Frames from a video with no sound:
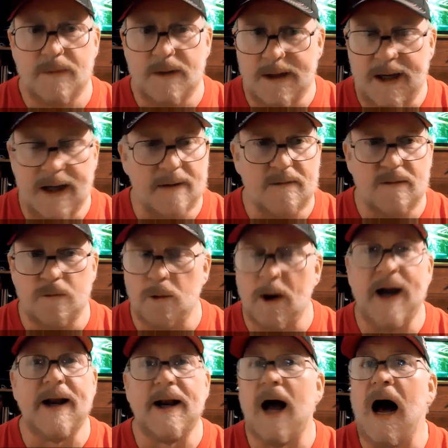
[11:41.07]
get
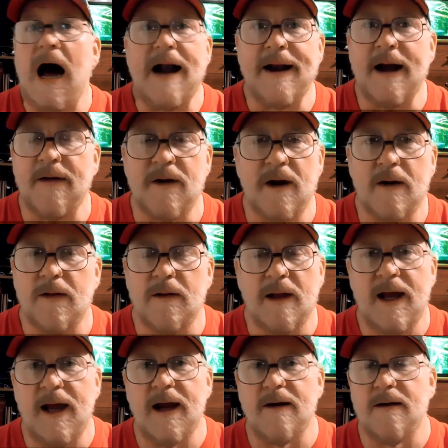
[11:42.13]
red and hot down there, the
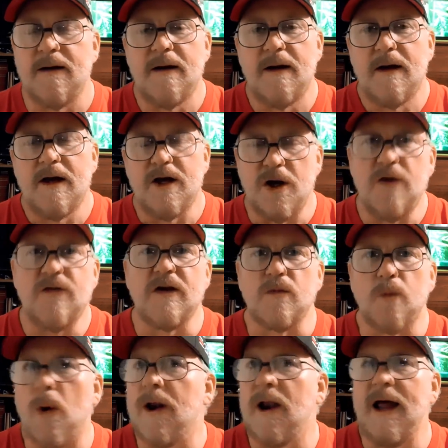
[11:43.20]
leg. Use this
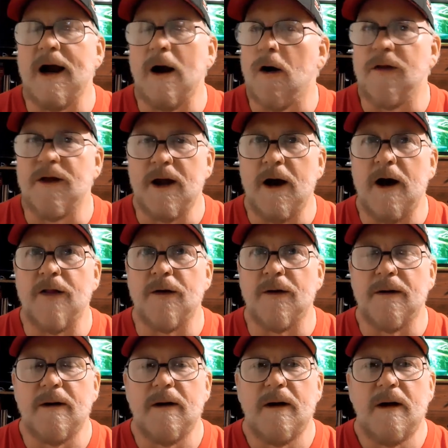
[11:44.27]
one leg or the
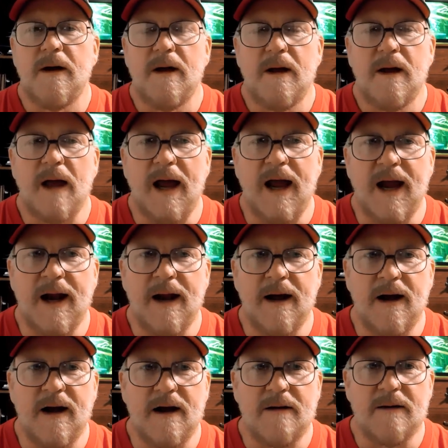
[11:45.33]
other. And
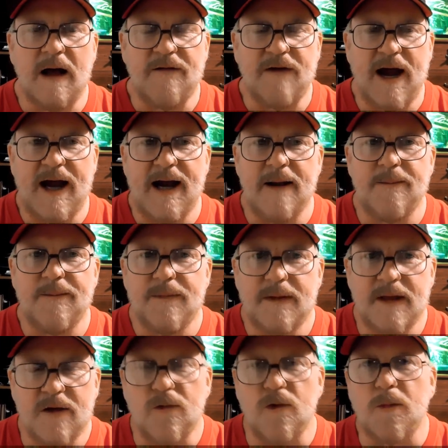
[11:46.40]
I've had it,
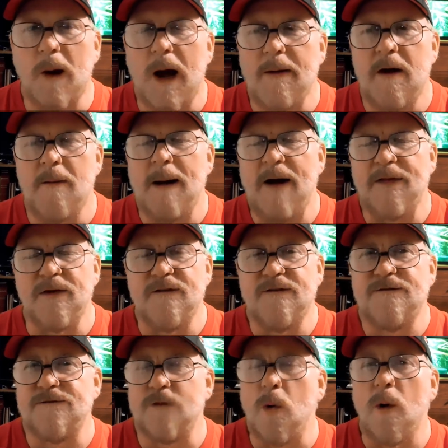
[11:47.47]
this was probably about the
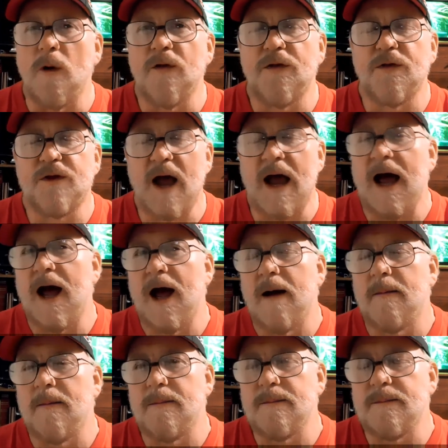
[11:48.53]
4th
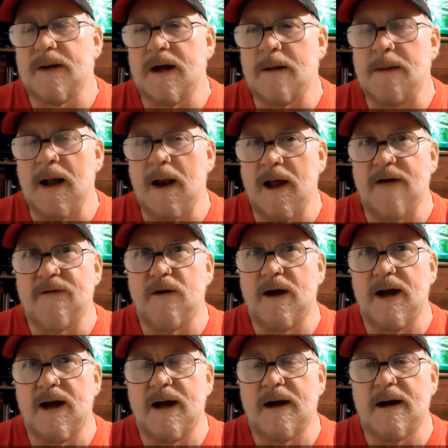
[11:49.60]
time in my left
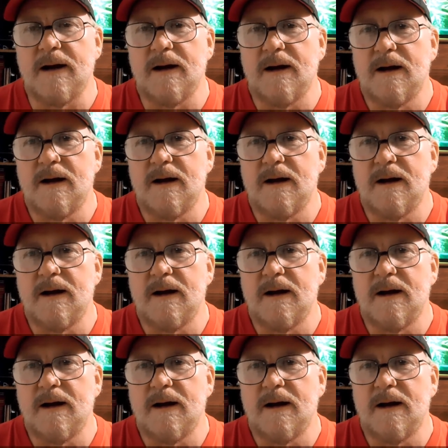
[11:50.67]
leg,